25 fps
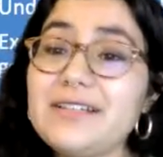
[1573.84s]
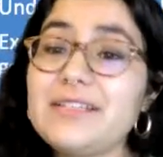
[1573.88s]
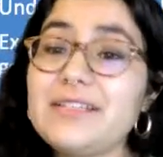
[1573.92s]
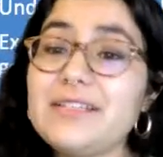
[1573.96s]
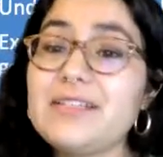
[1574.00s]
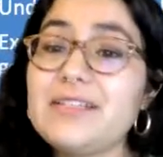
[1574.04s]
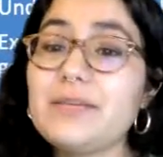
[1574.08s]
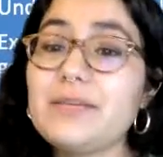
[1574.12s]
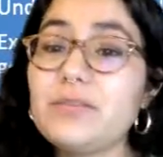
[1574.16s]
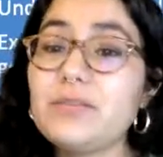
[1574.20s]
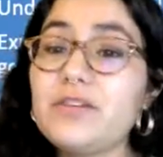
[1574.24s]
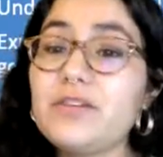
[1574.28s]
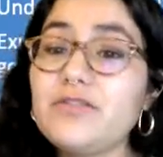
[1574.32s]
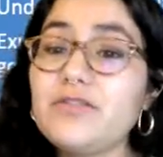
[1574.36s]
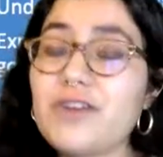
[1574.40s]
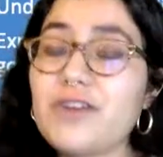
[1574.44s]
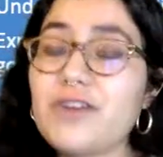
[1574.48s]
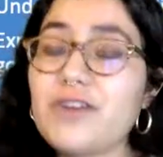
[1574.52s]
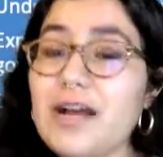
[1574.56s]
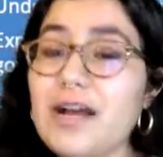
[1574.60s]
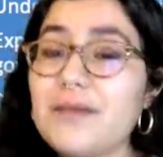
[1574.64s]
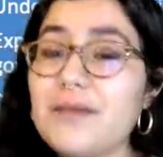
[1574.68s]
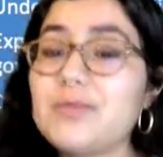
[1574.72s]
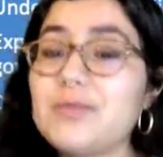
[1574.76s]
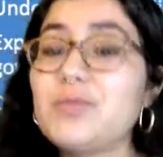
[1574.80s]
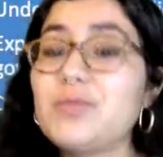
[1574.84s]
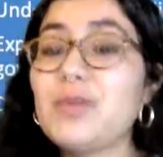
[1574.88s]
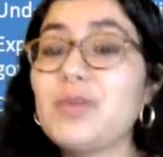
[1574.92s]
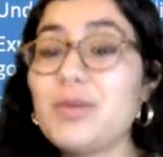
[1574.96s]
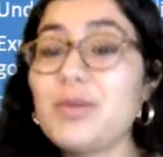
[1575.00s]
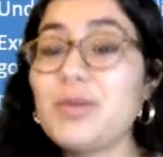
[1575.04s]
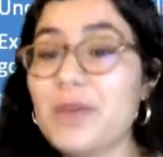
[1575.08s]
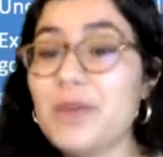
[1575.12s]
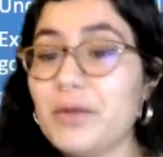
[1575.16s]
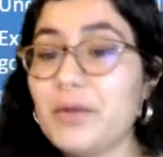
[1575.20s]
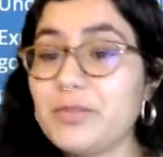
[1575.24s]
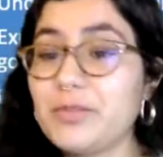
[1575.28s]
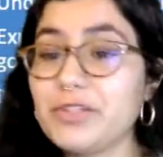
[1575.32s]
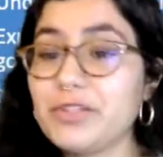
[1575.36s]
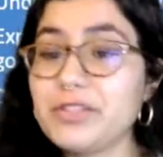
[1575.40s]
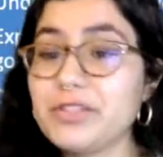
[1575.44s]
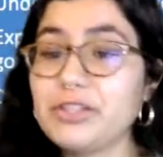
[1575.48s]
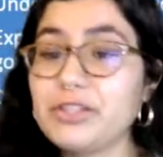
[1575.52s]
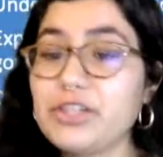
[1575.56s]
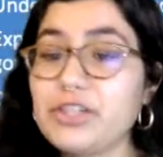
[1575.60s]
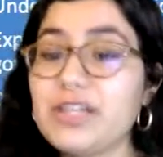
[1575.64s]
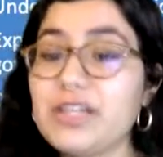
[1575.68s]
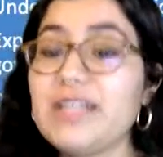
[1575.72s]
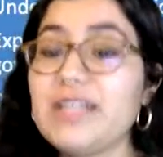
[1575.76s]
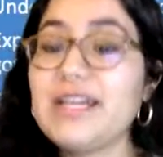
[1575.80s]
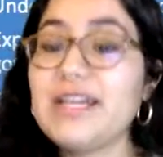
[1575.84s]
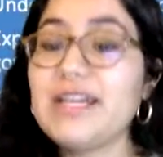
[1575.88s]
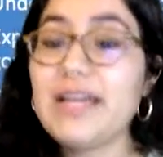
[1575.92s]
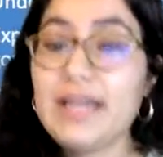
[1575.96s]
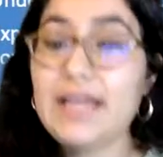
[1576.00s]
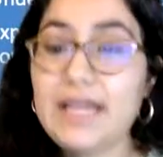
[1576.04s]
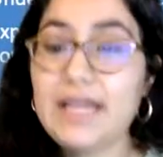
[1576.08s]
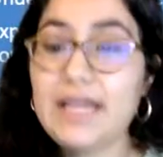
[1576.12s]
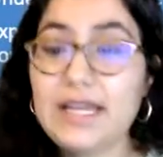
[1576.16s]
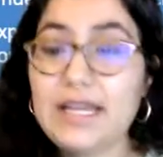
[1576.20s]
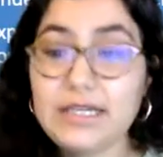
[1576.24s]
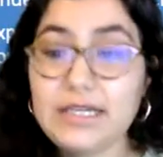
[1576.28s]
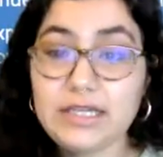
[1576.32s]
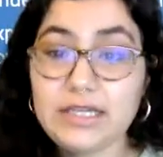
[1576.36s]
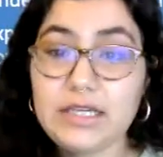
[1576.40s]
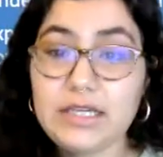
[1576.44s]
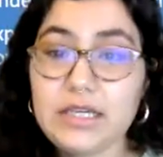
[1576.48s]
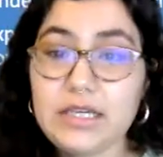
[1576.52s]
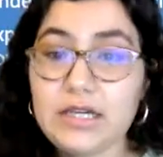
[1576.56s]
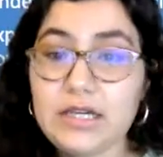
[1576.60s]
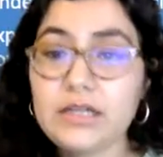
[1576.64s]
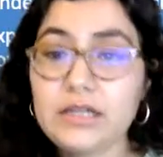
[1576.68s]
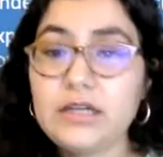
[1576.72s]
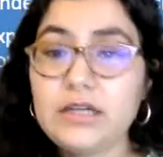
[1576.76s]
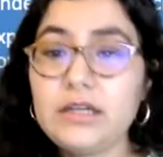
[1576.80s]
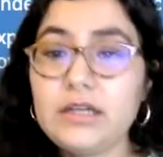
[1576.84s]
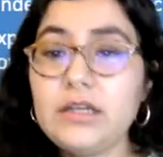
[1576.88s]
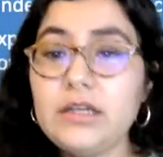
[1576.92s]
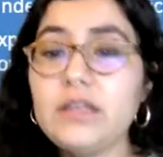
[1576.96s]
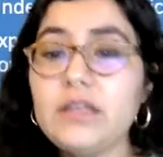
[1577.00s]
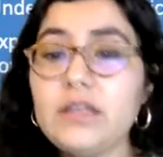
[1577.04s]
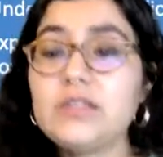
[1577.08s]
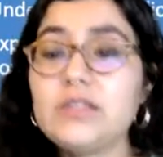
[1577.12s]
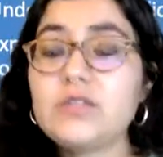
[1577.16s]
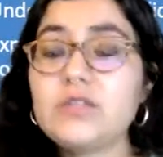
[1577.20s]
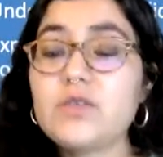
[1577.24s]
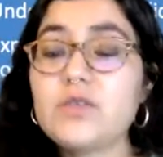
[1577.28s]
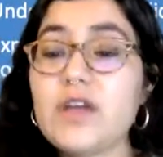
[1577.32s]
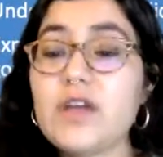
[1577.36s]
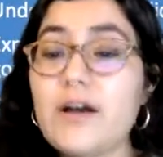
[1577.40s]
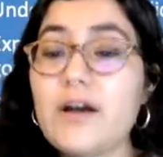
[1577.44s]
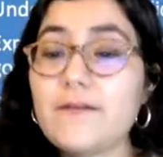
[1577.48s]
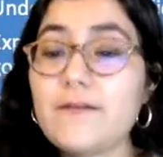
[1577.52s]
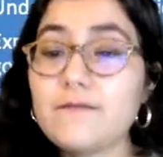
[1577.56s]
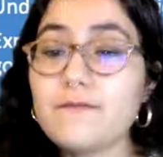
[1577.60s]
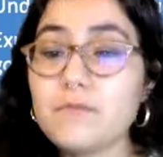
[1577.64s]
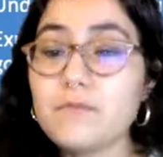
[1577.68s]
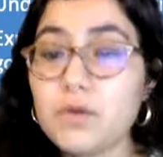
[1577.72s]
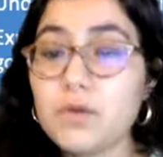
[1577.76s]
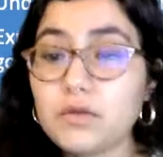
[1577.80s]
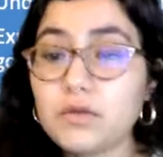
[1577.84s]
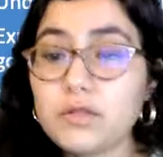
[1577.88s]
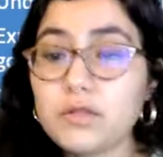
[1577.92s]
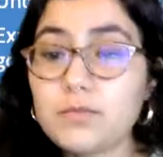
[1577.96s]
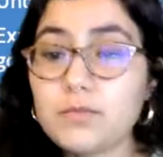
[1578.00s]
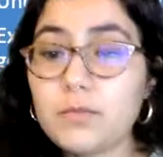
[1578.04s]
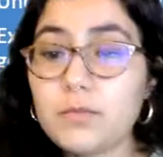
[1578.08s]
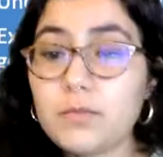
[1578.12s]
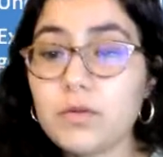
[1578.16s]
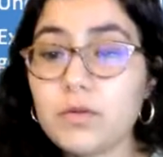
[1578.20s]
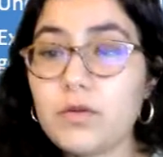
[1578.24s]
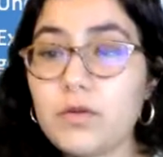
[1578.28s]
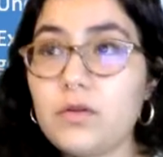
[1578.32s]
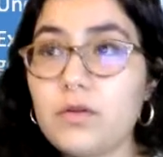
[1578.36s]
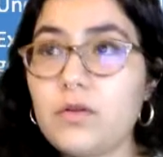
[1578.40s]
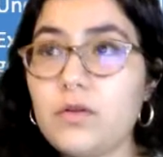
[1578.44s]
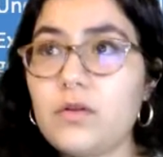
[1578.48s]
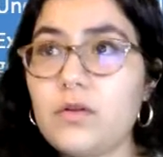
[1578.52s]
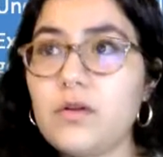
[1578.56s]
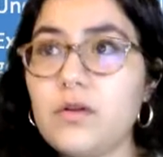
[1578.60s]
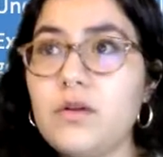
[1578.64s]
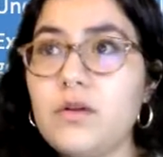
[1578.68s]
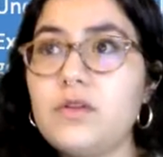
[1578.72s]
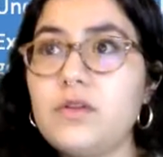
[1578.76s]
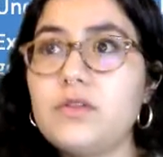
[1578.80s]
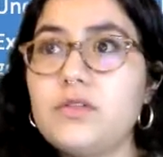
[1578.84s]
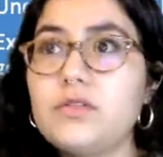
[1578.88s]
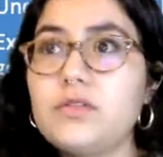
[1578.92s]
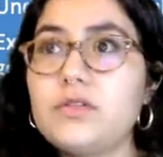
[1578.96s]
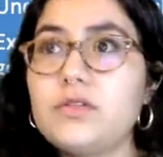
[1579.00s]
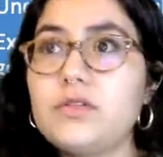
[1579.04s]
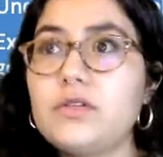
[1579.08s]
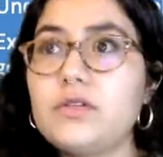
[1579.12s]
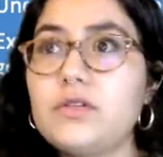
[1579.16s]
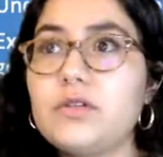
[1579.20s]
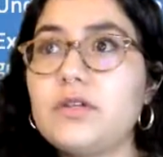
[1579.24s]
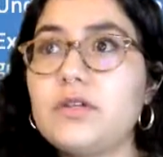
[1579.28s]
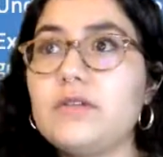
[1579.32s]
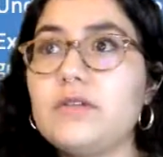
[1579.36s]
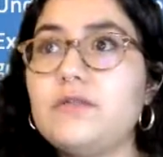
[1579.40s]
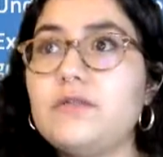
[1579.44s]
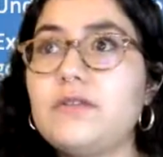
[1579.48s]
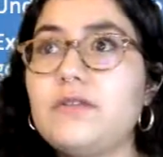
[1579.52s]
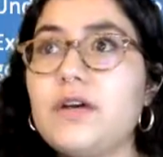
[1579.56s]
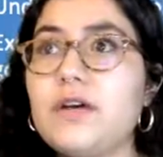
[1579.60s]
the number of crimes per population in a year. So we have multiple sort of